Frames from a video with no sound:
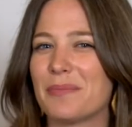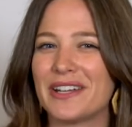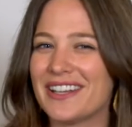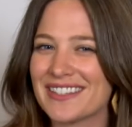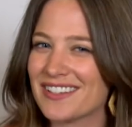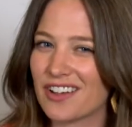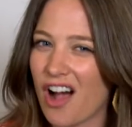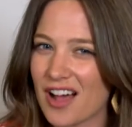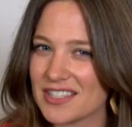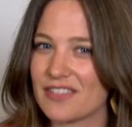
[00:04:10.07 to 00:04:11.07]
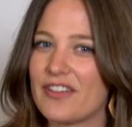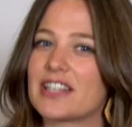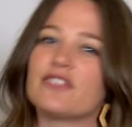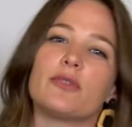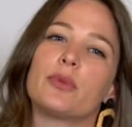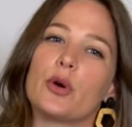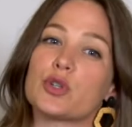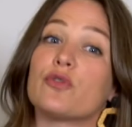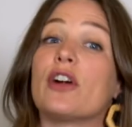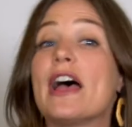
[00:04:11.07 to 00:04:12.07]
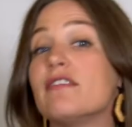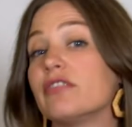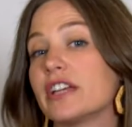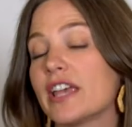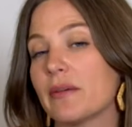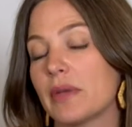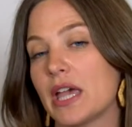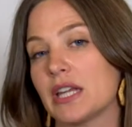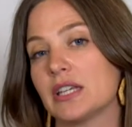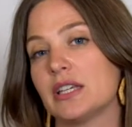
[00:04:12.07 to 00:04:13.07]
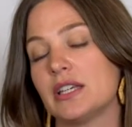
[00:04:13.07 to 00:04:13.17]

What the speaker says: but it isn't a cost-effective approach for every campaign.